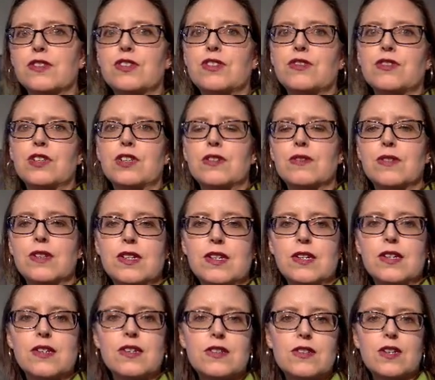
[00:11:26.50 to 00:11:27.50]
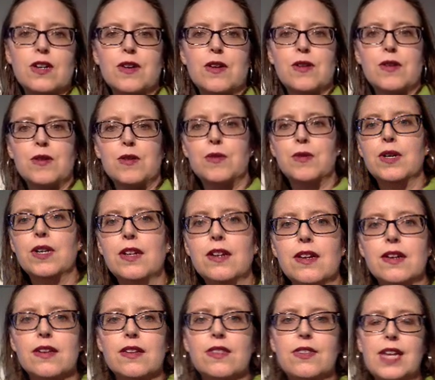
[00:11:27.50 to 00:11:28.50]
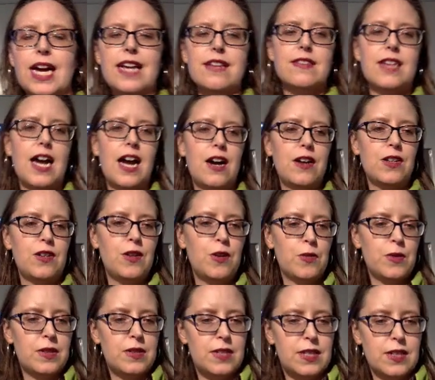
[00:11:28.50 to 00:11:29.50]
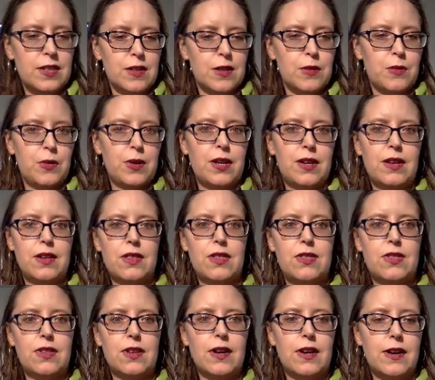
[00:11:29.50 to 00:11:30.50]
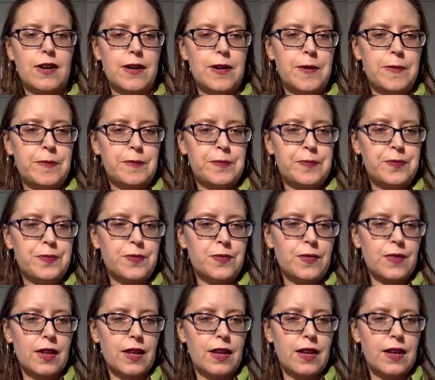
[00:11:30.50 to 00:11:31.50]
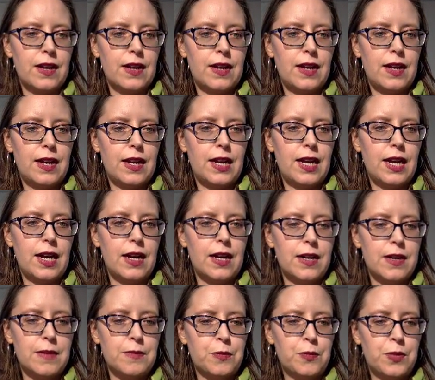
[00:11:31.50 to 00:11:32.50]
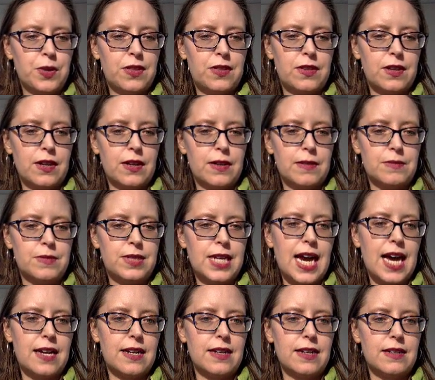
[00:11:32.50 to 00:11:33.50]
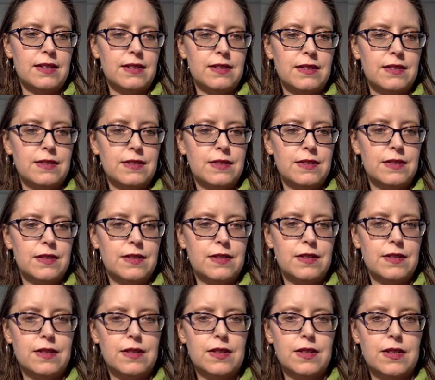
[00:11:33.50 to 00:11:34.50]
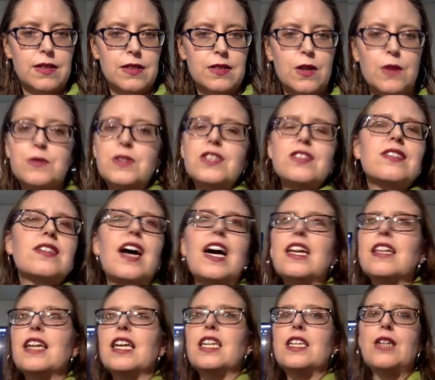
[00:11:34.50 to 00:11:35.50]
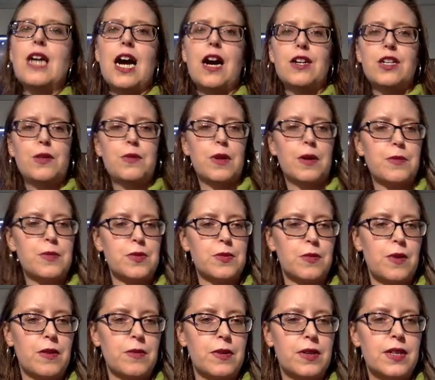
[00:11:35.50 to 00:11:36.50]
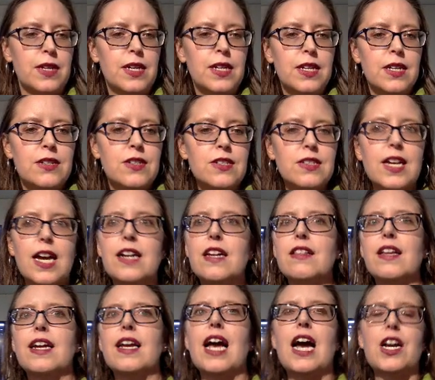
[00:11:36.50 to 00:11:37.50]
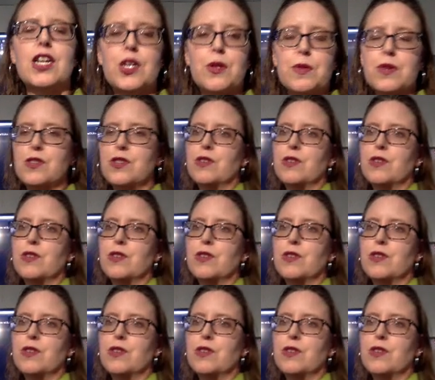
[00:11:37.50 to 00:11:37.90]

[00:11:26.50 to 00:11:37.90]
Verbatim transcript: is true. So that's how you would deal with Um, um, with um, data. So just kind of like how you, oops, wrong one. Just kind of like how you would